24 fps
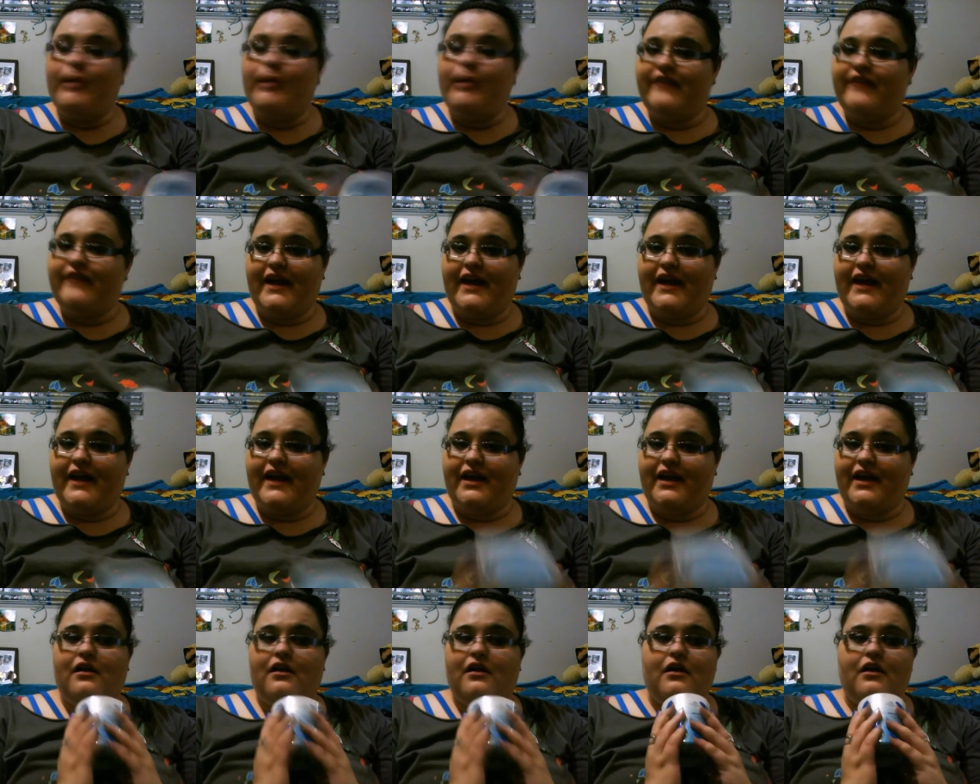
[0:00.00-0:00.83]

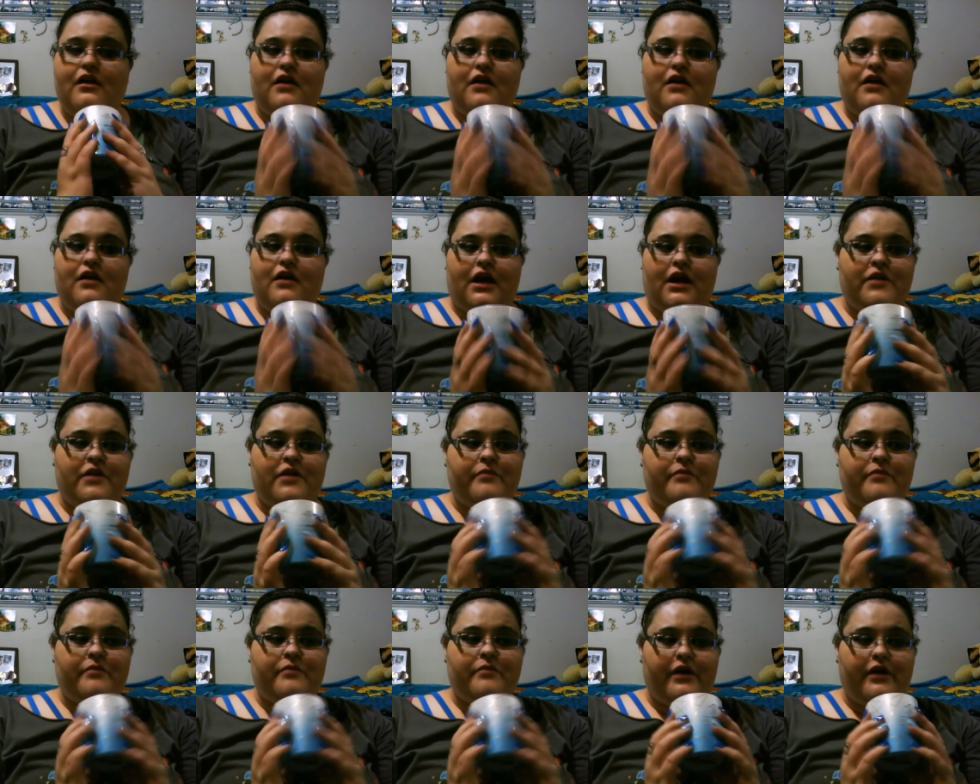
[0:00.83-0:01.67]
birthday, I
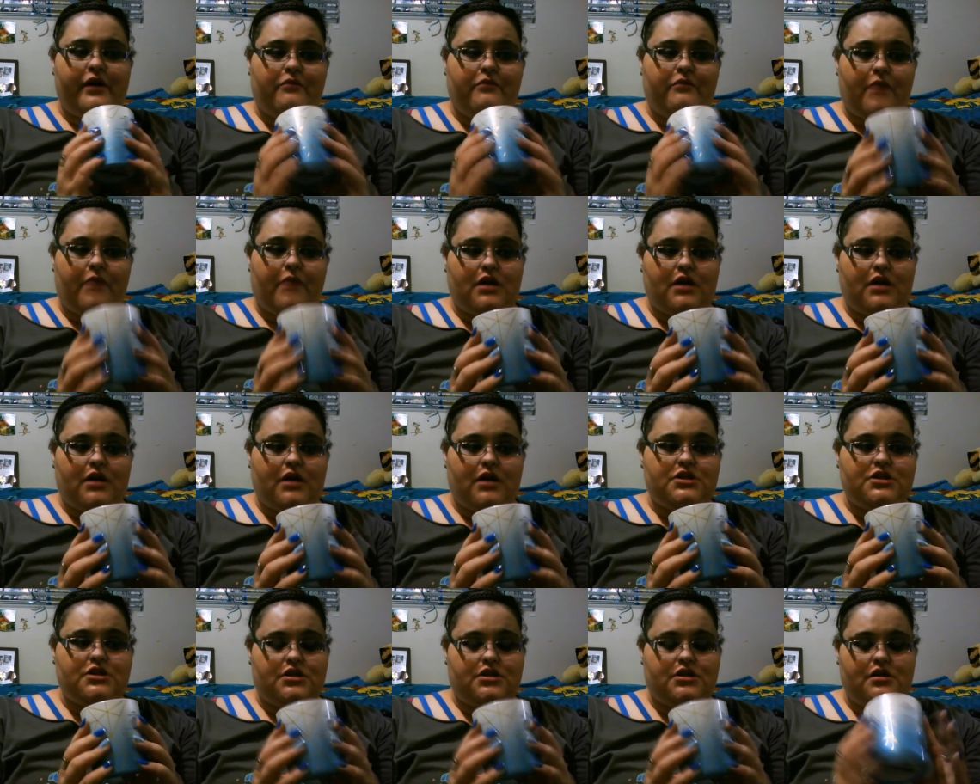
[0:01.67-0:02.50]
am burning
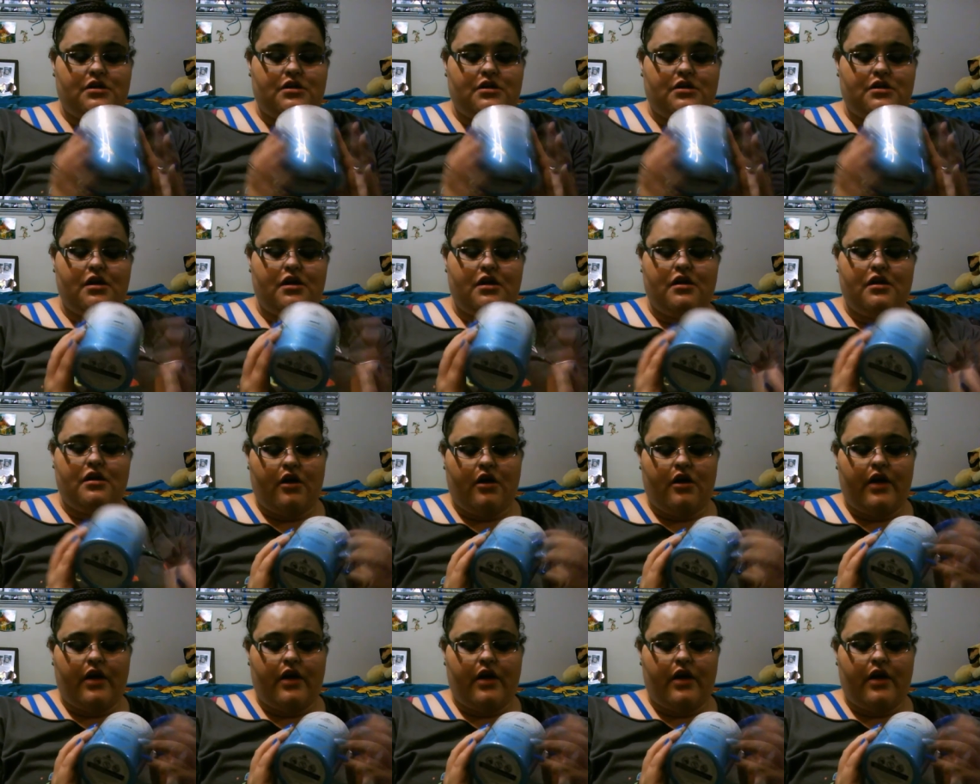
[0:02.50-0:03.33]
March.
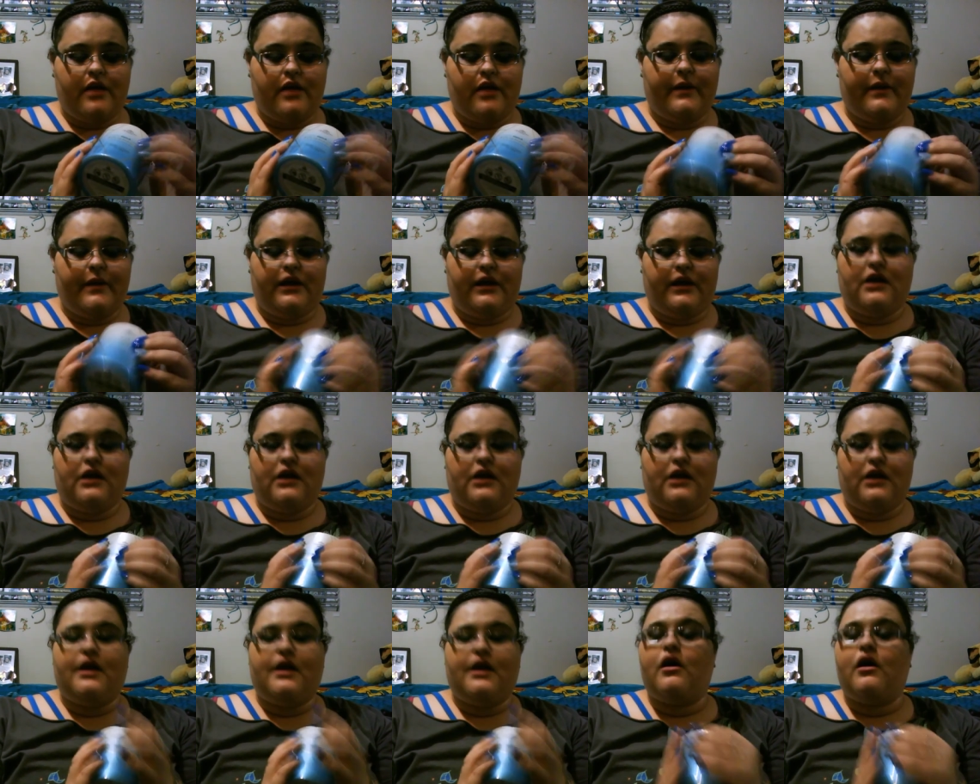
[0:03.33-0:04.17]
Or I am
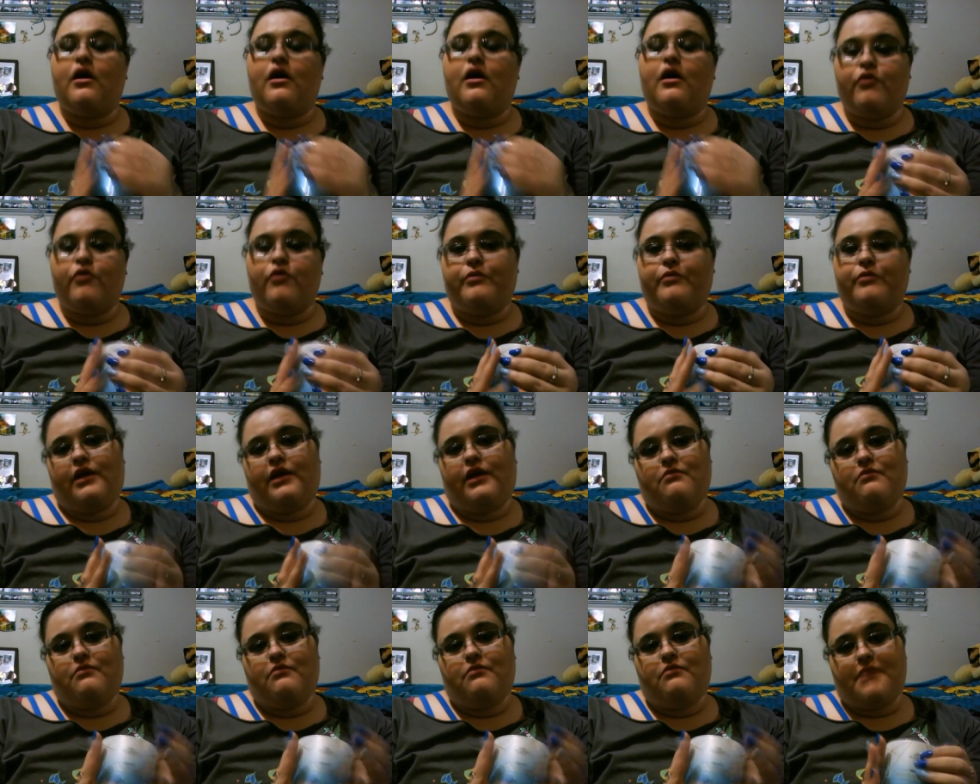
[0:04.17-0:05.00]
burning an
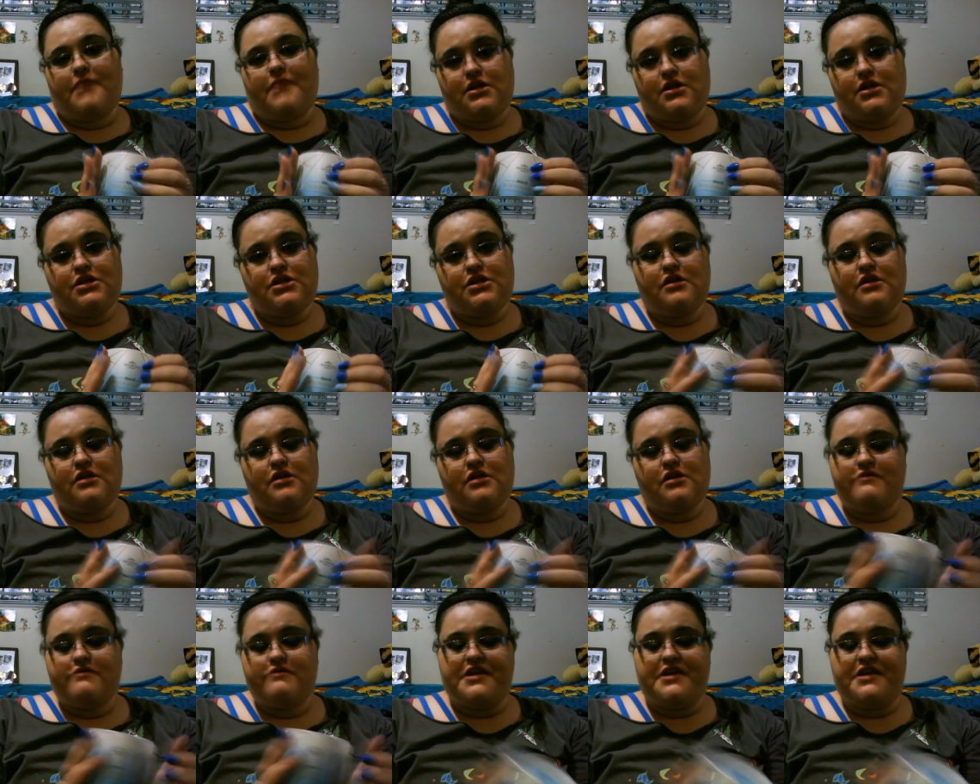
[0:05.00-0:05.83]
aquamarine March
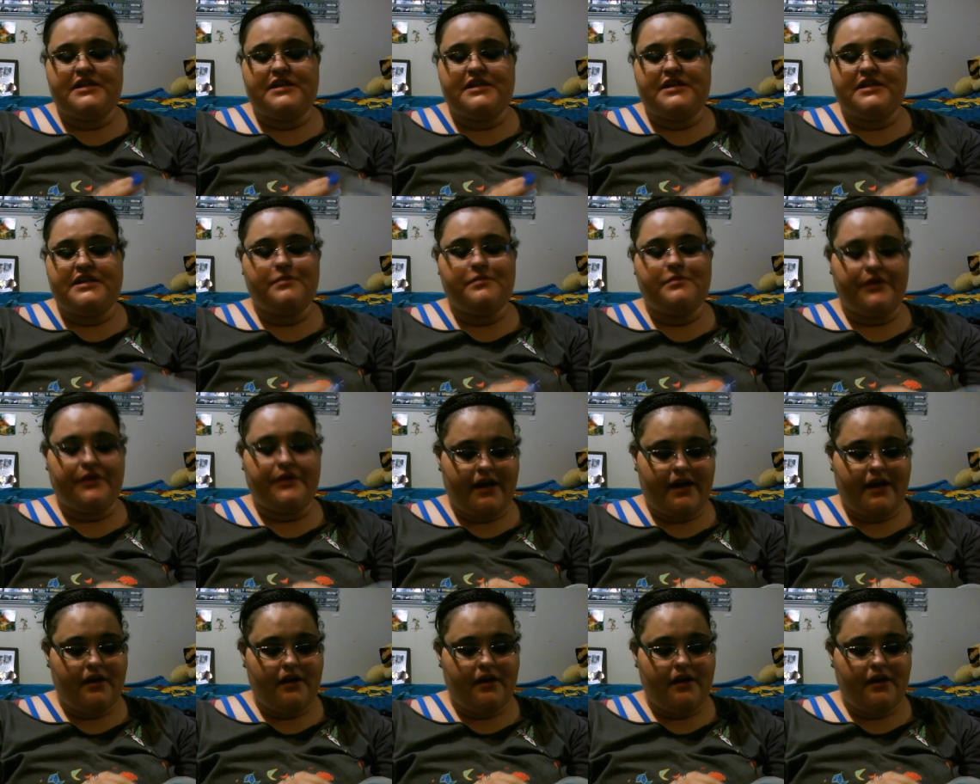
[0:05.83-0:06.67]
for his
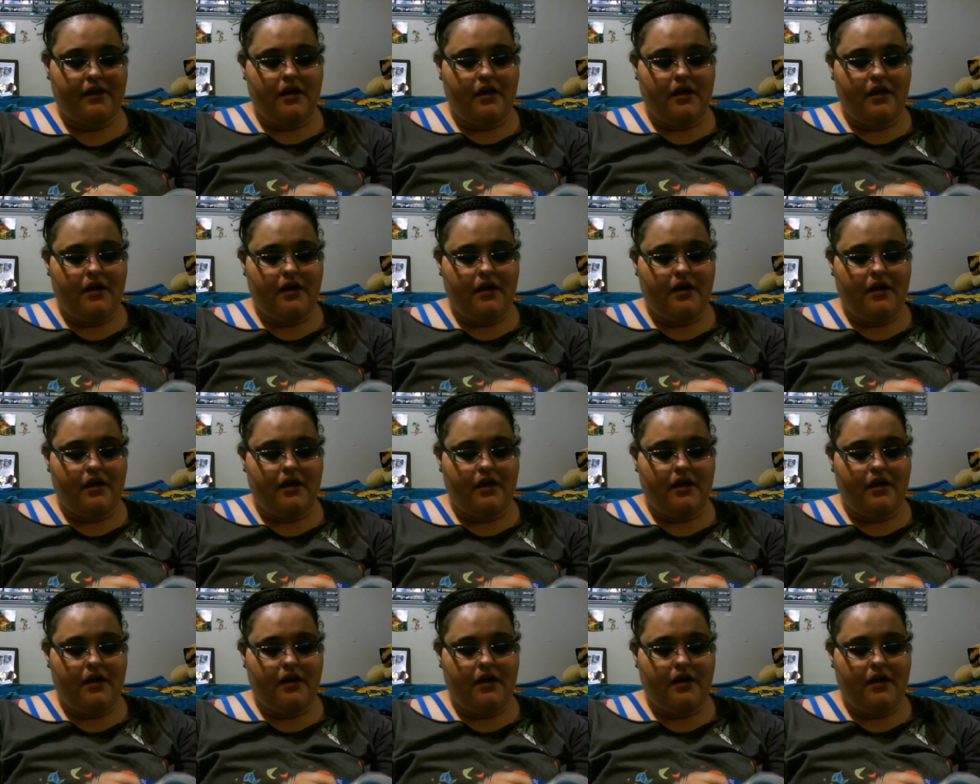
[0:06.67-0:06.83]
birthday.